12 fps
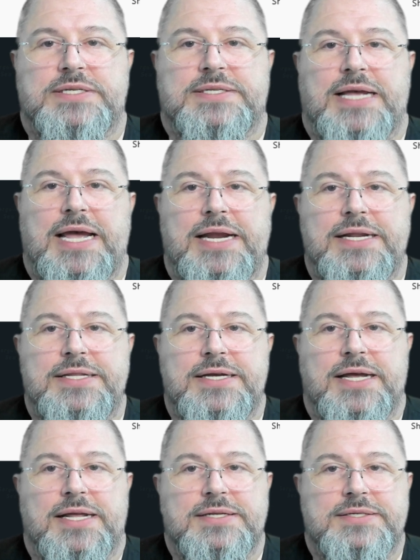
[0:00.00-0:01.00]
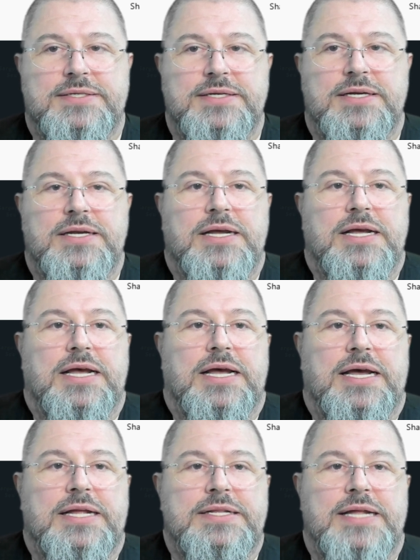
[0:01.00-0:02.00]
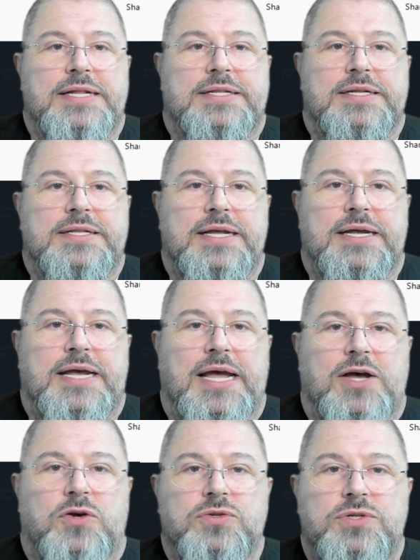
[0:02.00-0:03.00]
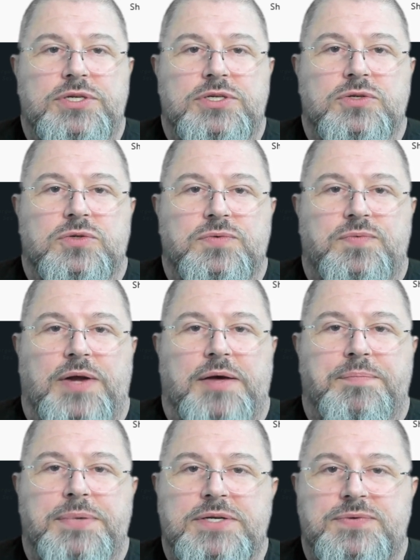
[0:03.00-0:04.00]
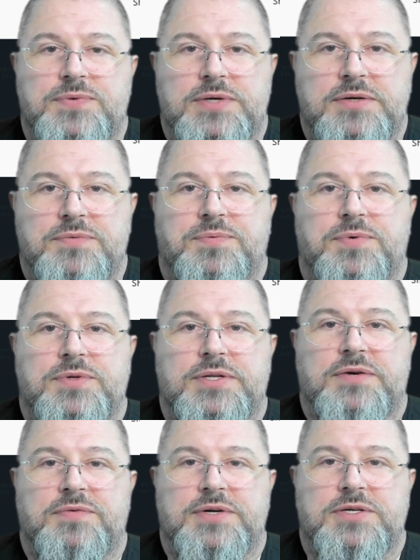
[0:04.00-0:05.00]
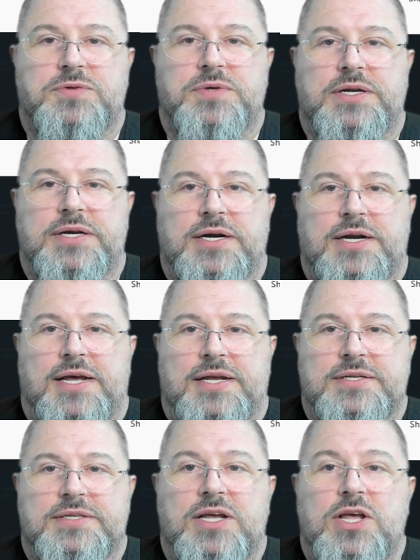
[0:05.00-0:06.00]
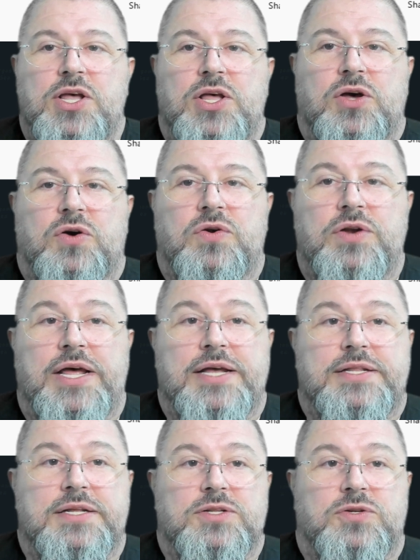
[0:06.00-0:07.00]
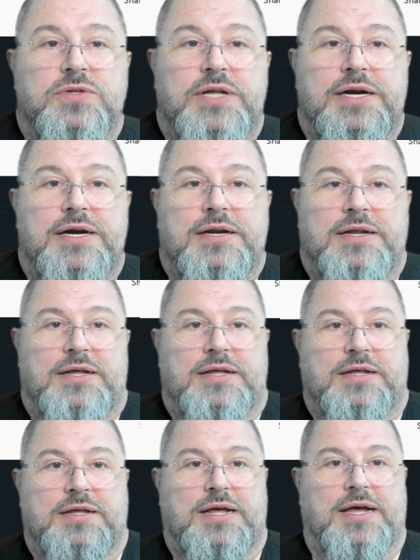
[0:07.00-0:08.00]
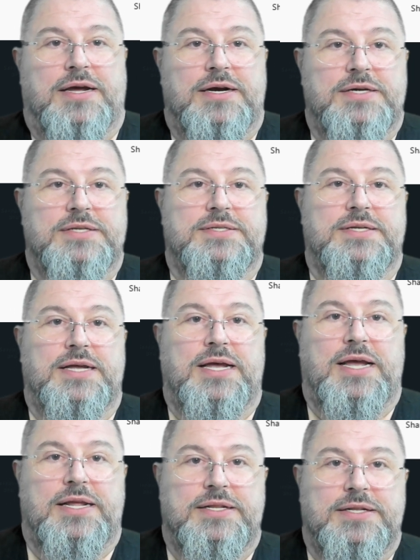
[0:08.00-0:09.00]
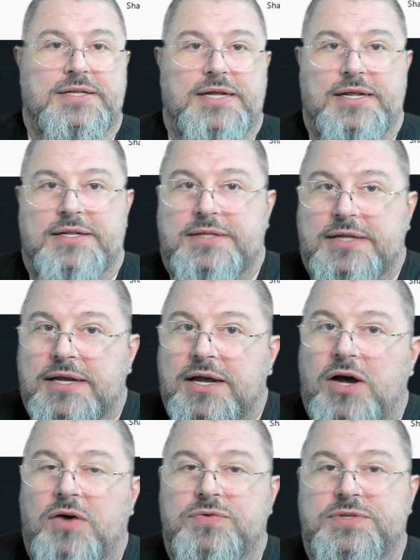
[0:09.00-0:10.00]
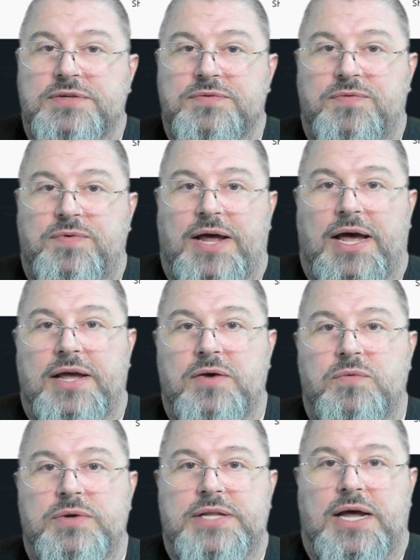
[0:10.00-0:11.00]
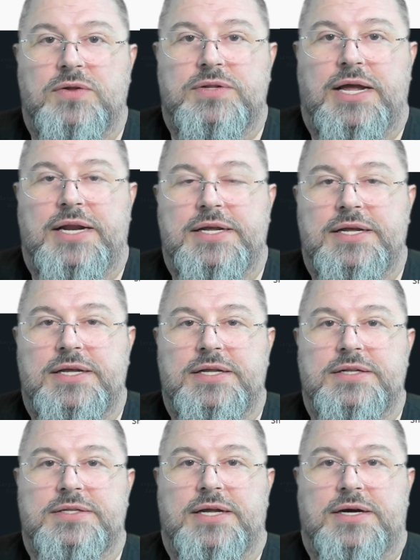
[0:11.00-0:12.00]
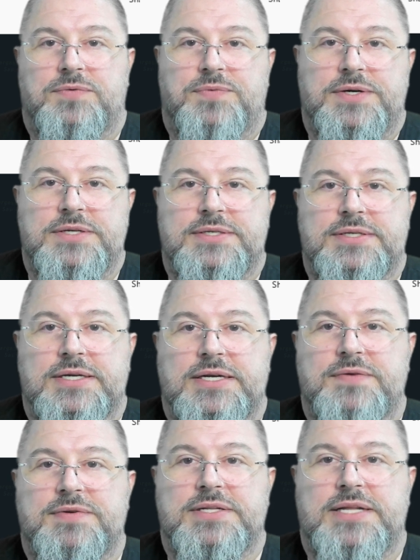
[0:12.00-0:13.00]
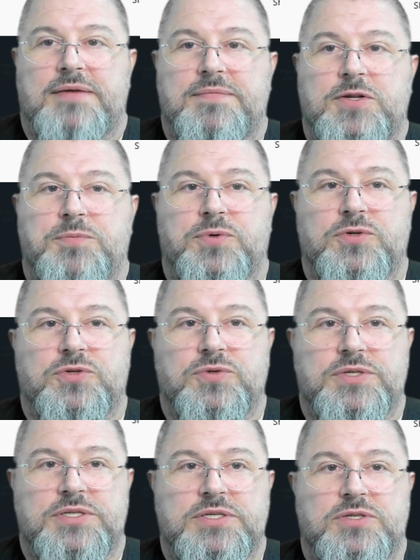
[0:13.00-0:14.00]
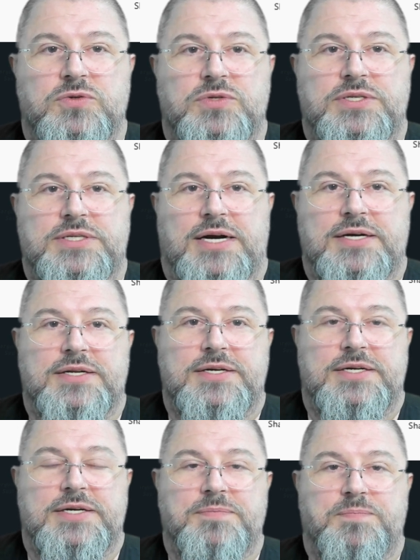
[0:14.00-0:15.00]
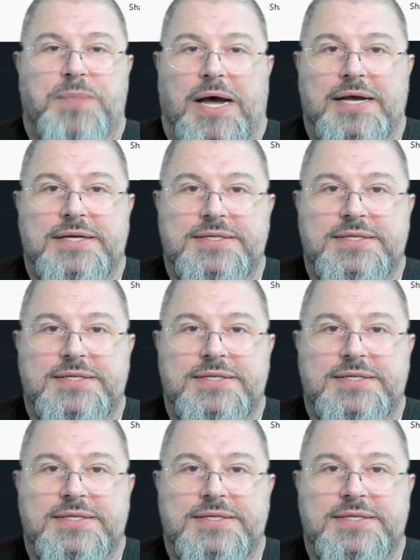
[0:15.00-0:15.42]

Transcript: anything else and that they can continue to fly peacefully for their virtual airlines, connecting to their hackers and that of SimFly without any interference, giving them the opportunity to start earning packs